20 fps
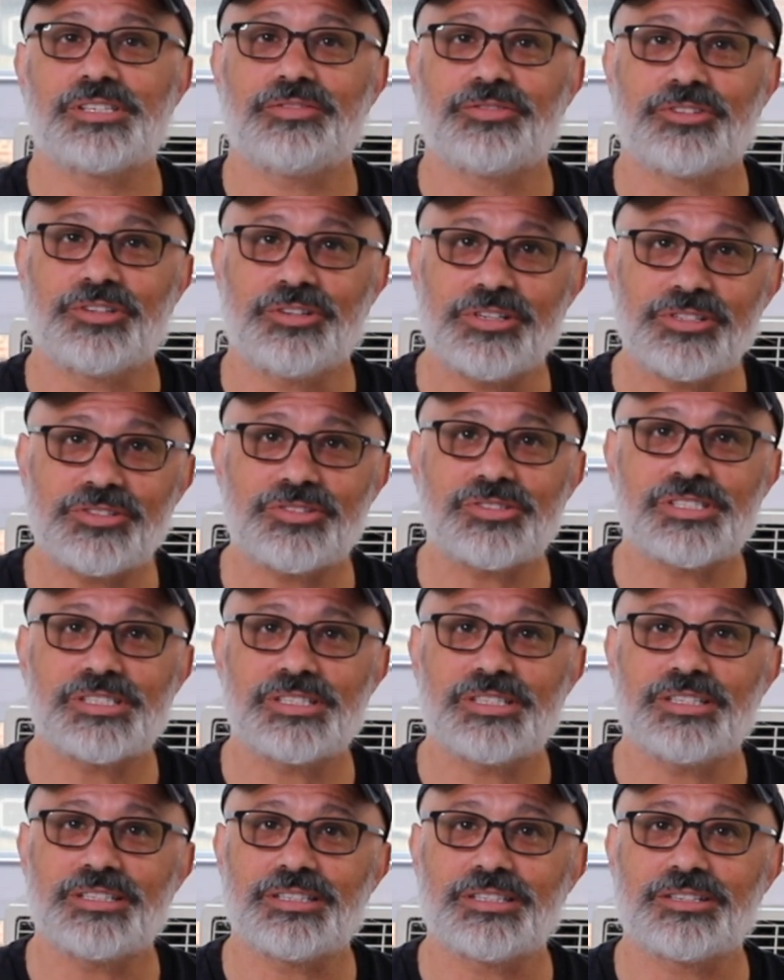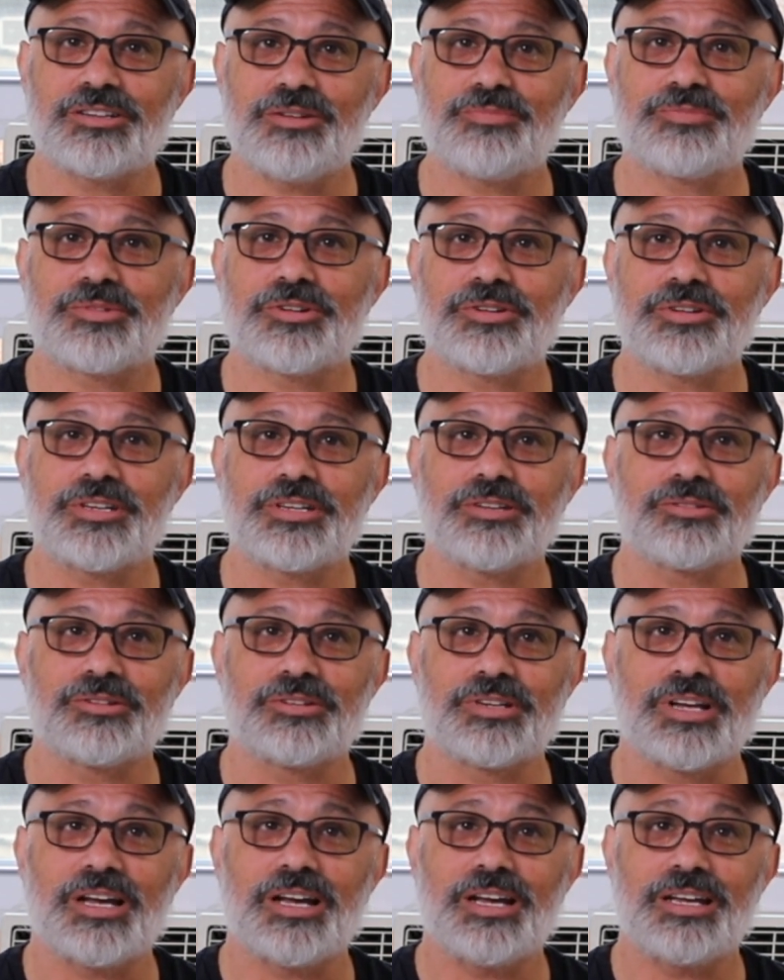If you're interested in the GoPro
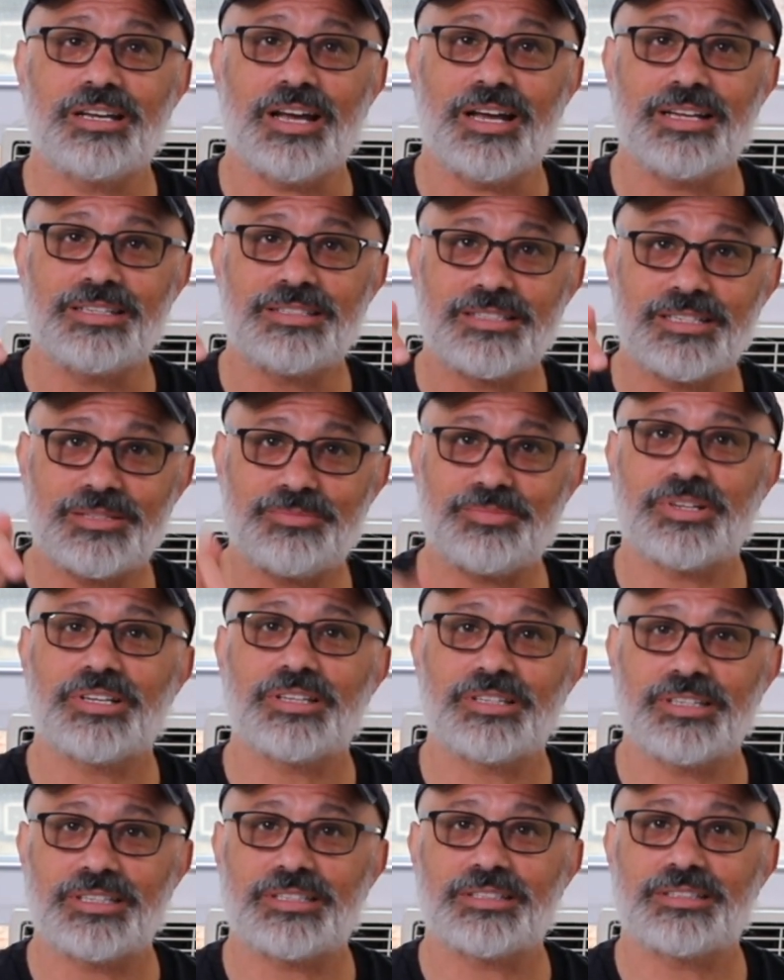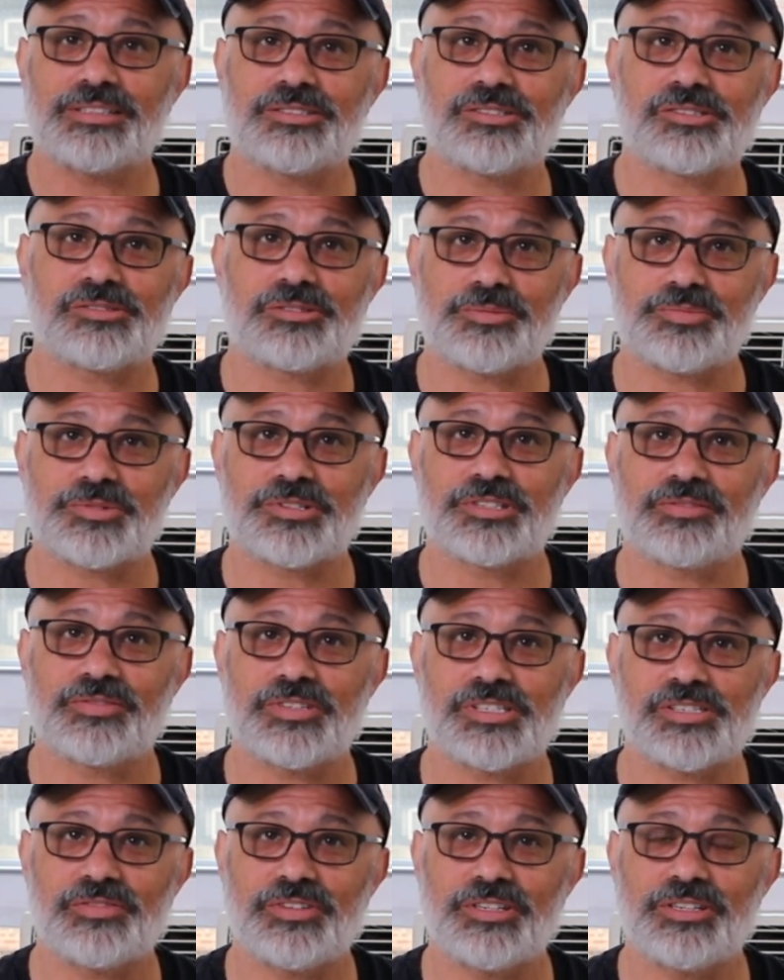Hero 9, I did put a link in the description of
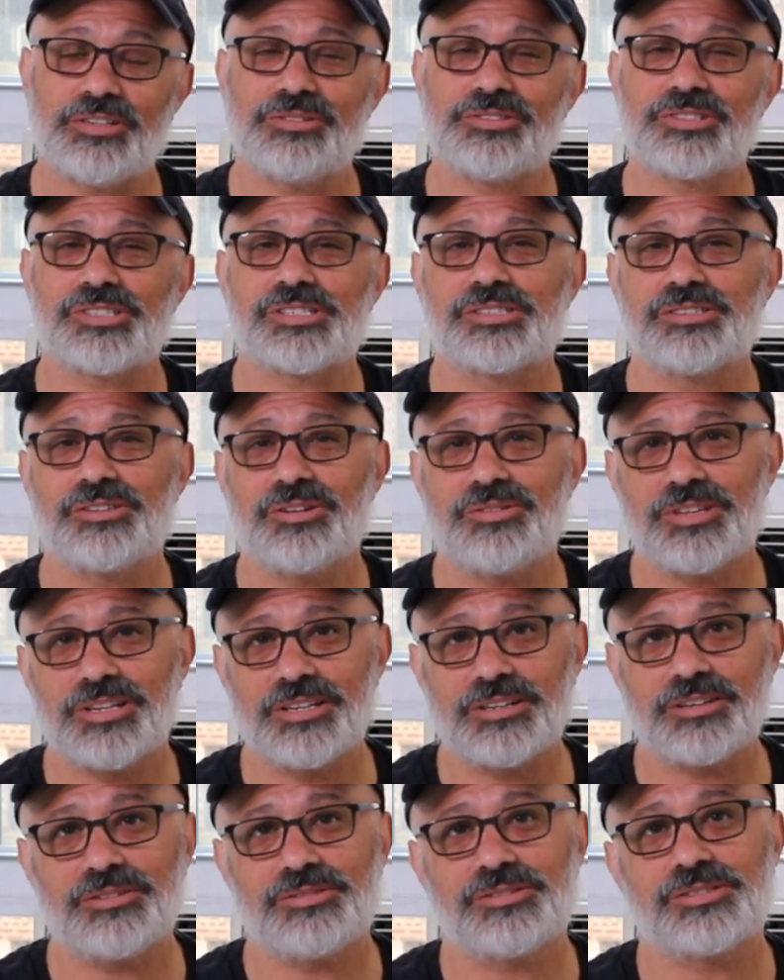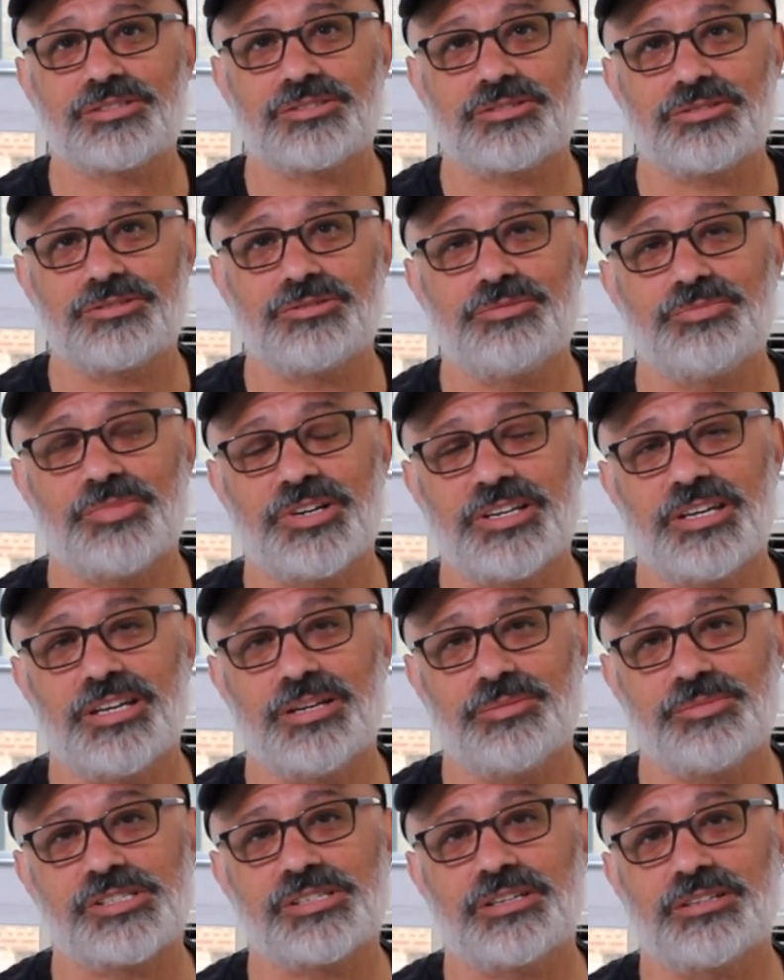this video. Just know that it goes to my
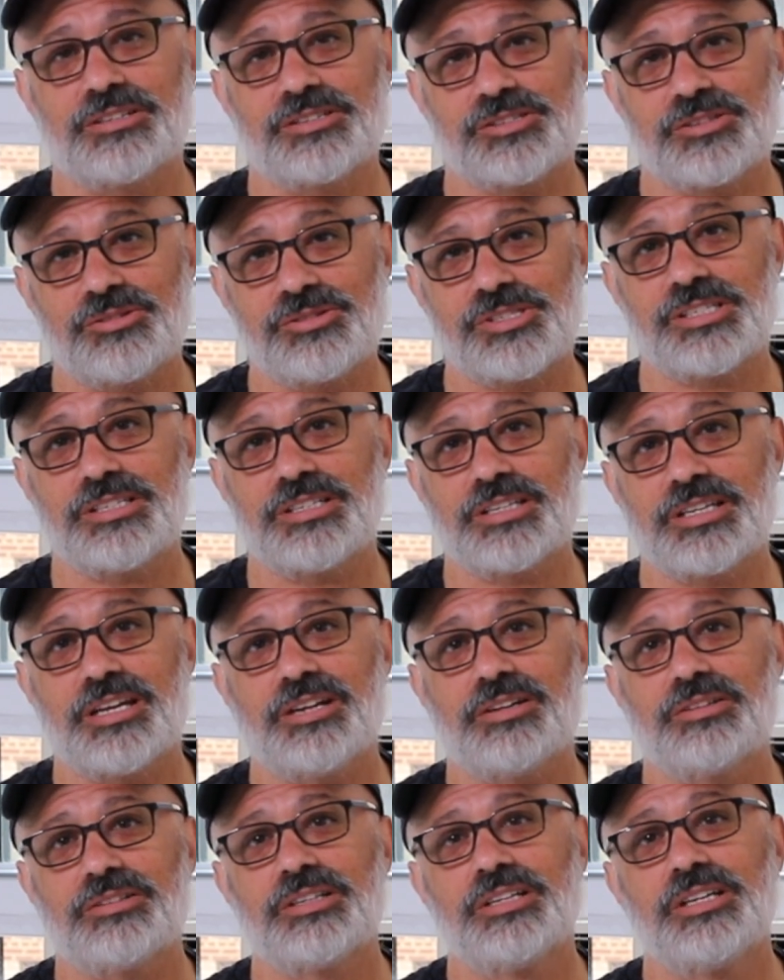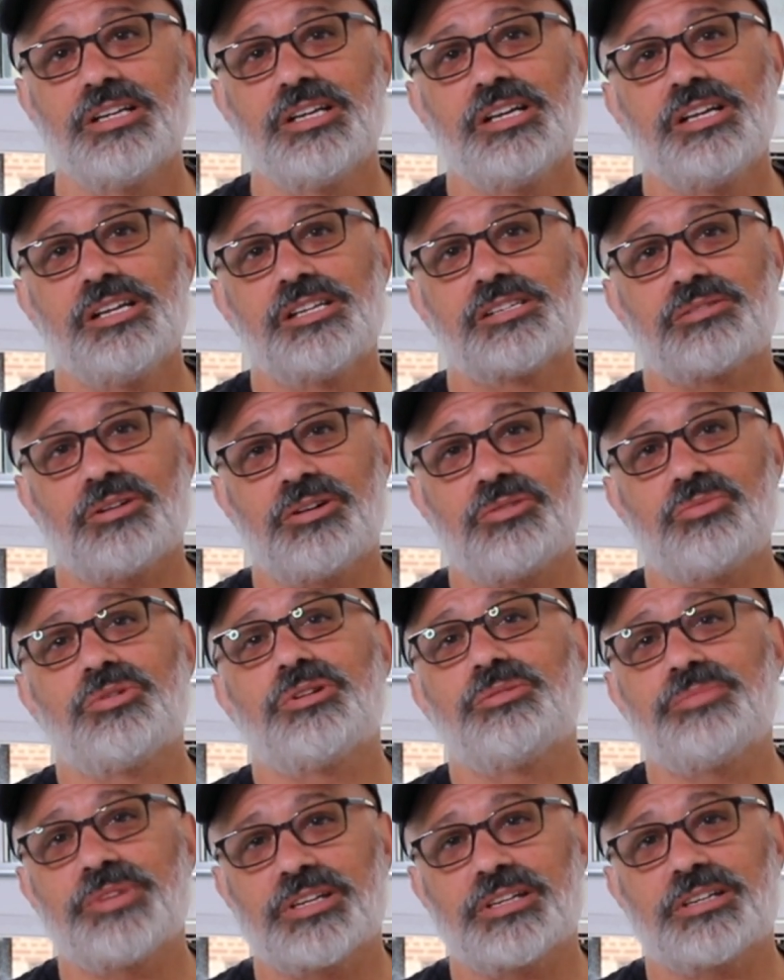Amazon associate account. So I
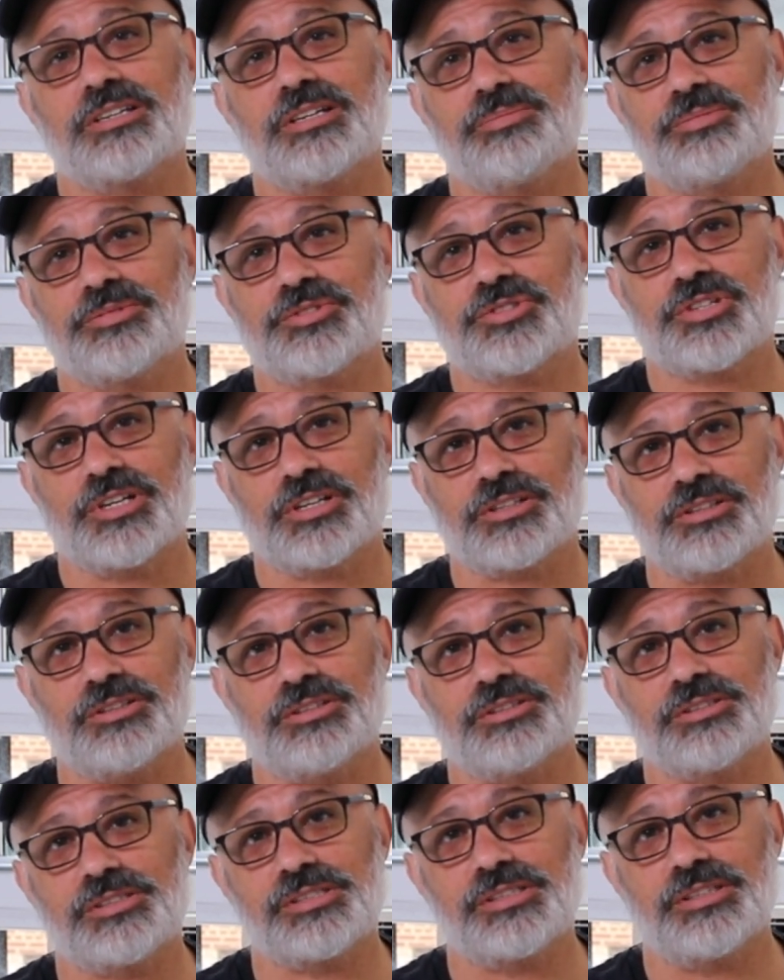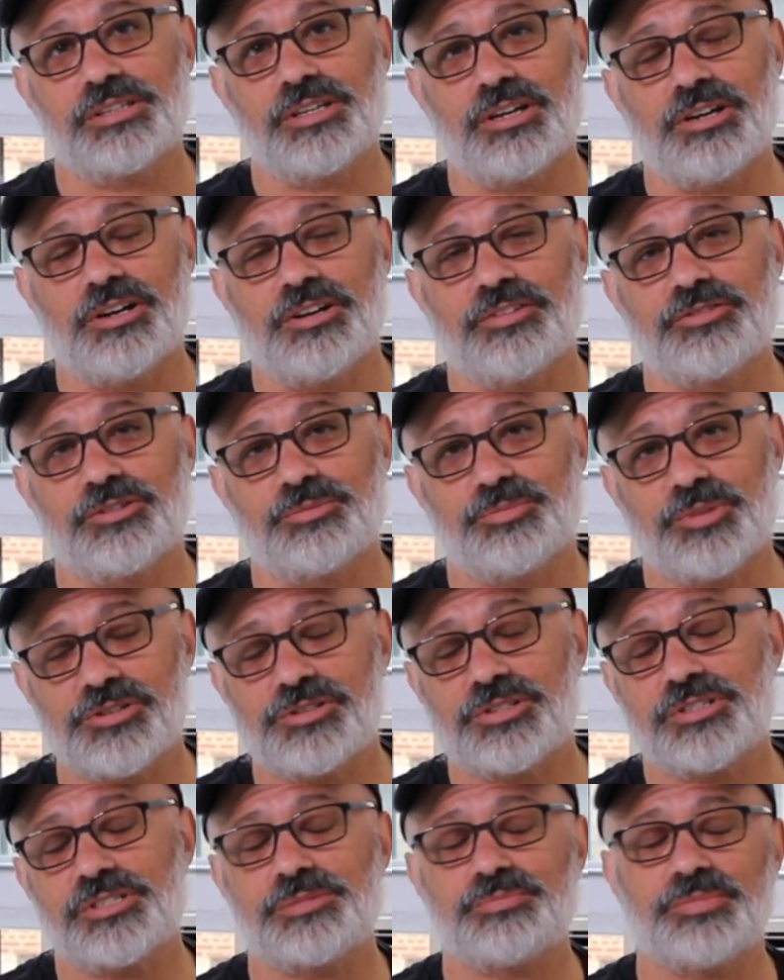will make a couple of shekels off your
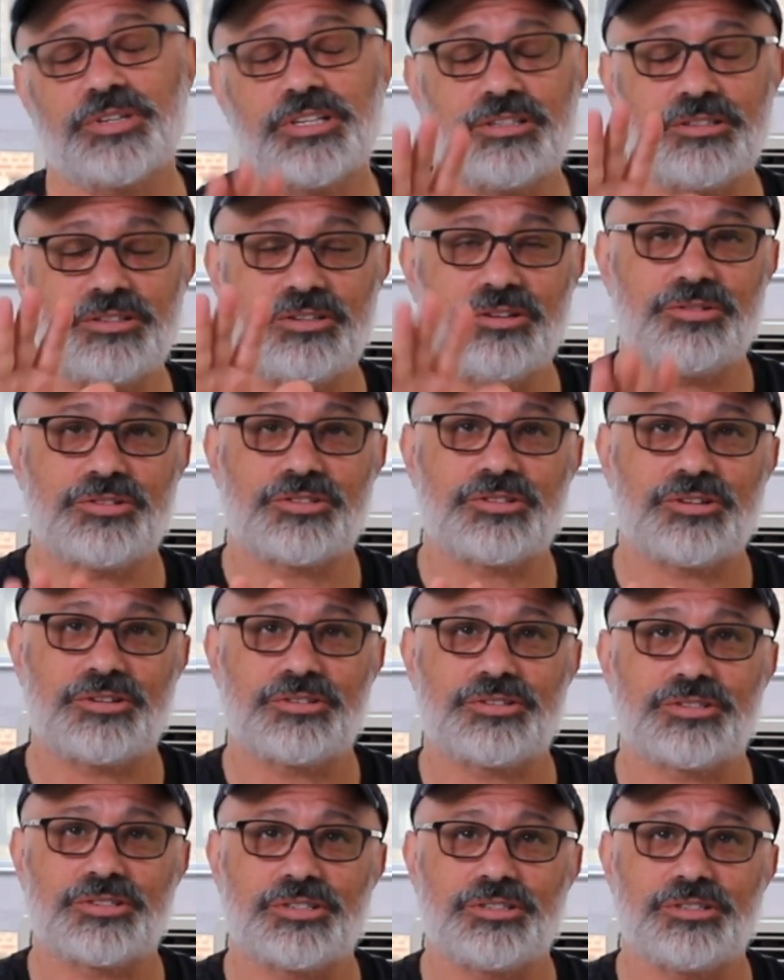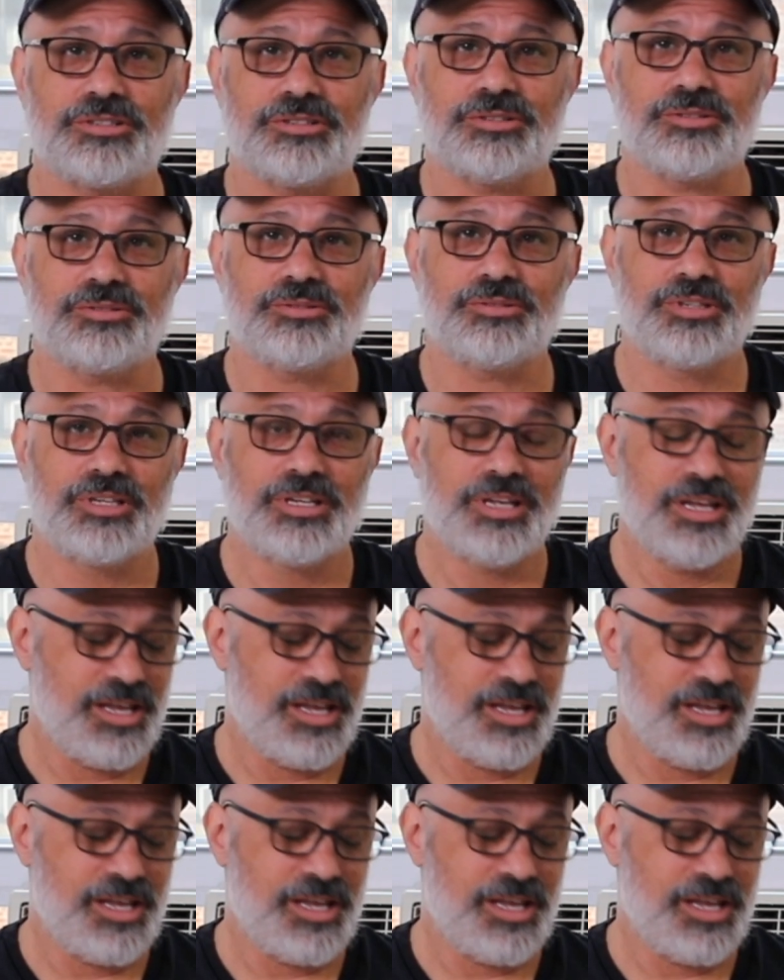purchase, but at no charge to you.